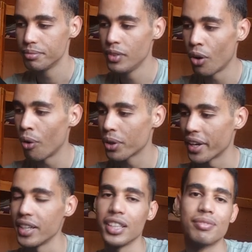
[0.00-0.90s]

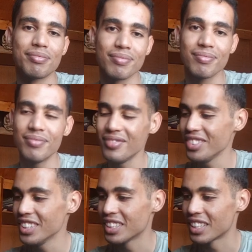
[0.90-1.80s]
Okay,
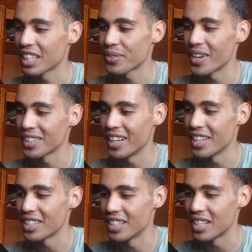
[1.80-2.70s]
that's right,
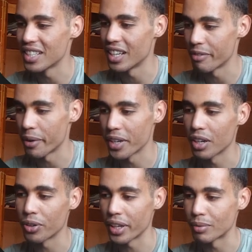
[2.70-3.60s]
guys. This is the library.
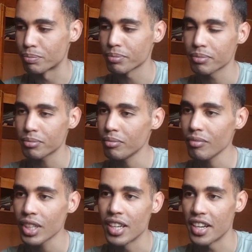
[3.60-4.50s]
Okay,
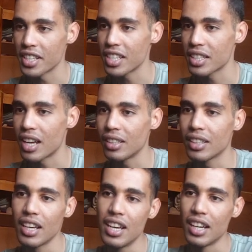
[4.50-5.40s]
it is installed,
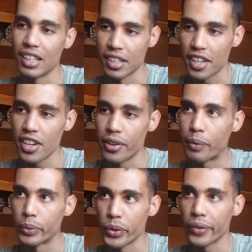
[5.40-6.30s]
and here
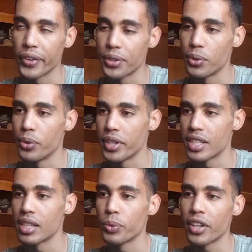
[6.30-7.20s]
what we are going to do is
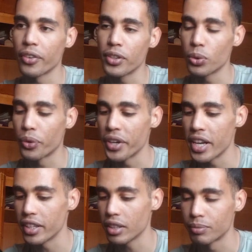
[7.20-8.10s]
that we are going to
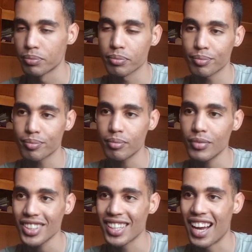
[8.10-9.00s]
create
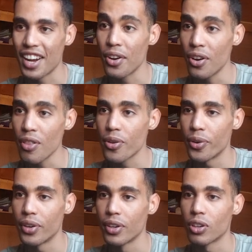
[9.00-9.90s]

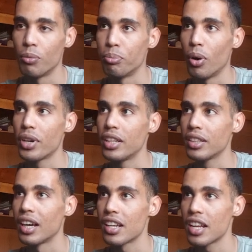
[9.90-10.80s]
another component,
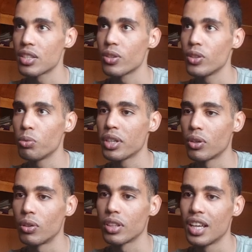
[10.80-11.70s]
and it is going to be
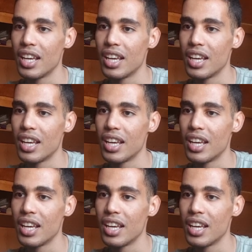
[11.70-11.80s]
called